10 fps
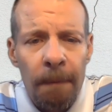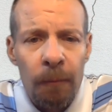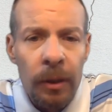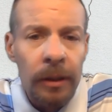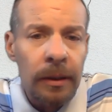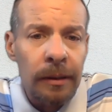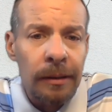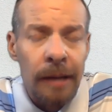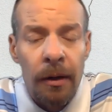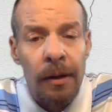
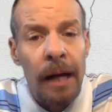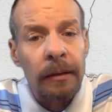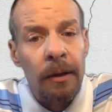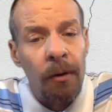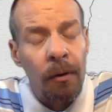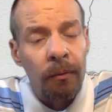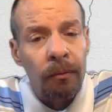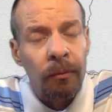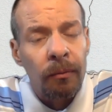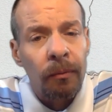regions that are not their
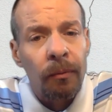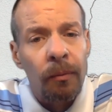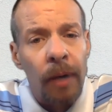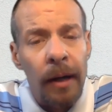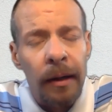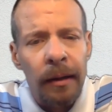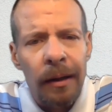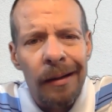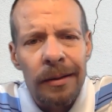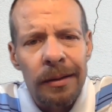own, right?
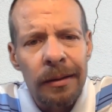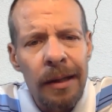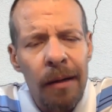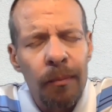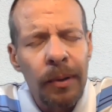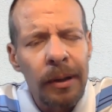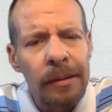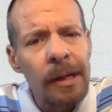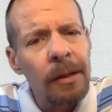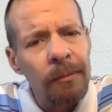And should that
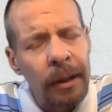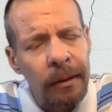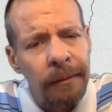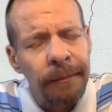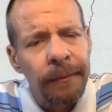be tolerated?